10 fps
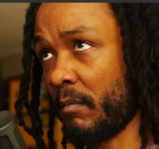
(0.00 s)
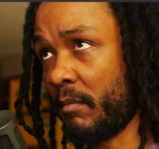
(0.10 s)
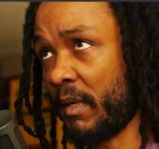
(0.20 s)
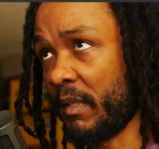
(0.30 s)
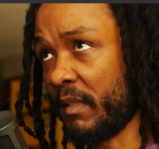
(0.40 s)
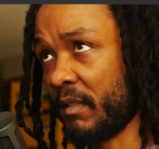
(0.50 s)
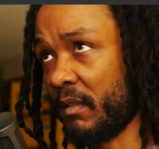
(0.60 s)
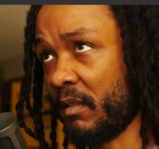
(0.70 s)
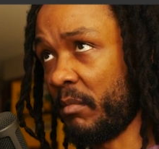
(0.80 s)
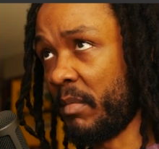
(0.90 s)
Bring this in a
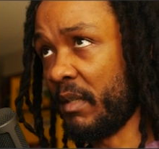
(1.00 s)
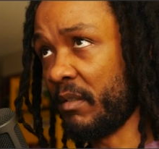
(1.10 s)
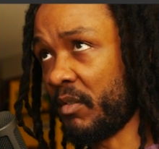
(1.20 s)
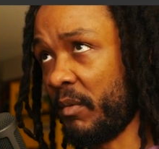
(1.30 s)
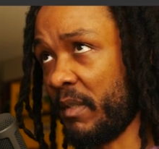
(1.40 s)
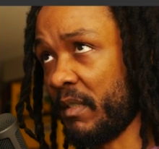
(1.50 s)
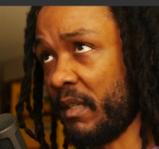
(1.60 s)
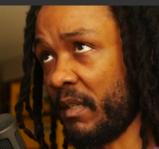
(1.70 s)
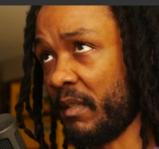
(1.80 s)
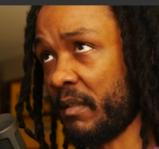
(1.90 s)
little bit, squeeze it
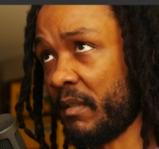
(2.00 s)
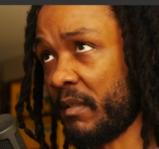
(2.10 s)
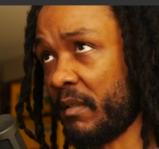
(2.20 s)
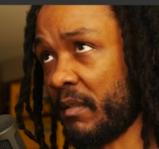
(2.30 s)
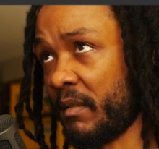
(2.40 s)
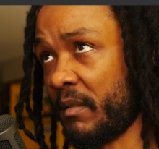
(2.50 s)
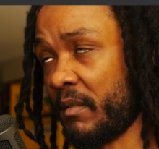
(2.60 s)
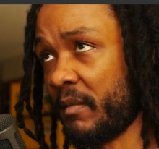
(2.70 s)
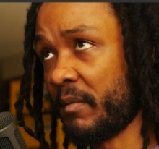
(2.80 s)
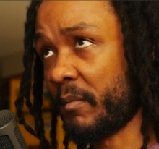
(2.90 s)
in.
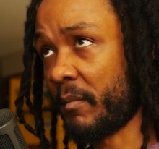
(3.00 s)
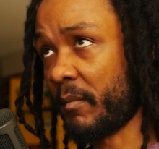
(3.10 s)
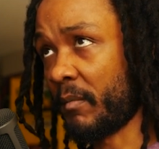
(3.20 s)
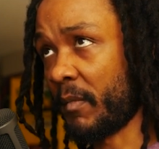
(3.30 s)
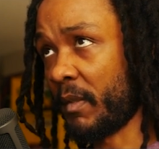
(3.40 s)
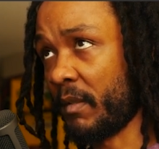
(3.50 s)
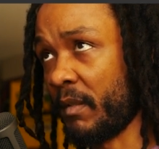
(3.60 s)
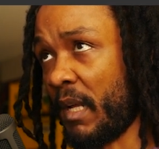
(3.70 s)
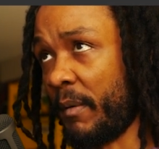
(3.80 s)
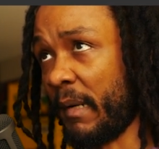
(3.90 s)

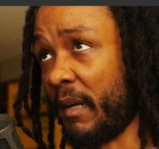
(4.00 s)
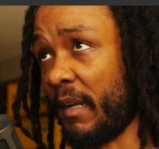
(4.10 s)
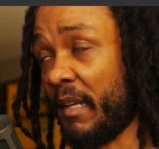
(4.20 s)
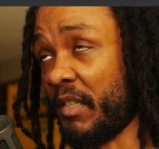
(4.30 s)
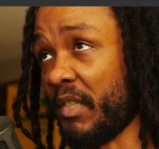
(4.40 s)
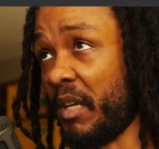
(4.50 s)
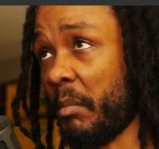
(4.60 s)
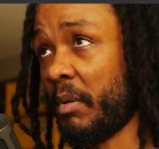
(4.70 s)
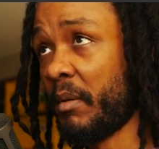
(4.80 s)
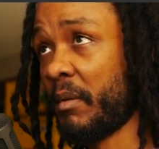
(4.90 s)
Now we got our head shape.